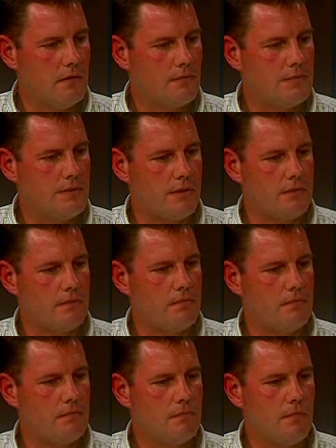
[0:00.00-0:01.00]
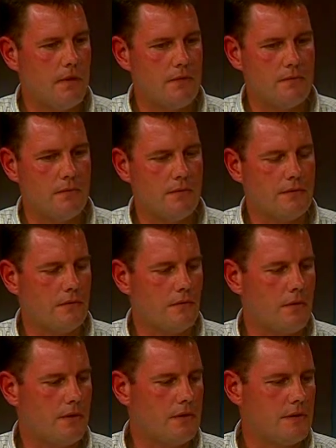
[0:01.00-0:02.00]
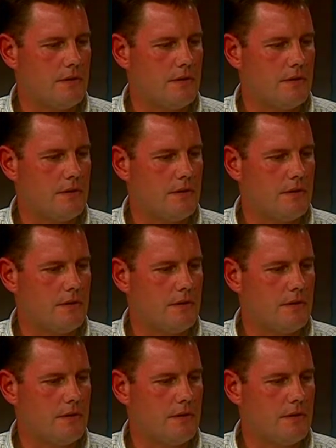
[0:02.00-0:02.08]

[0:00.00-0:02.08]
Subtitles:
She has a list of questions.